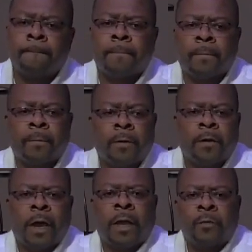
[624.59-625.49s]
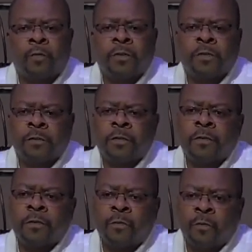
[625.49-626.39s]
God was
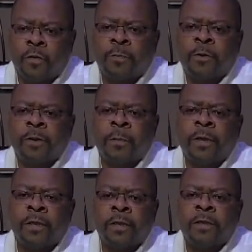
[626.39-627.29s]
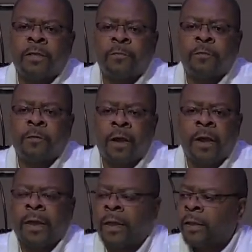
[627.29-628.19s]
whispering in my ear that, Farai,
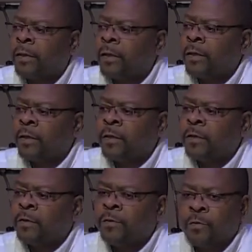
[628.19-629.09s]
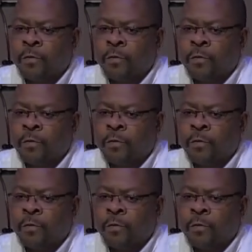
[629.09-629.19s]
do it.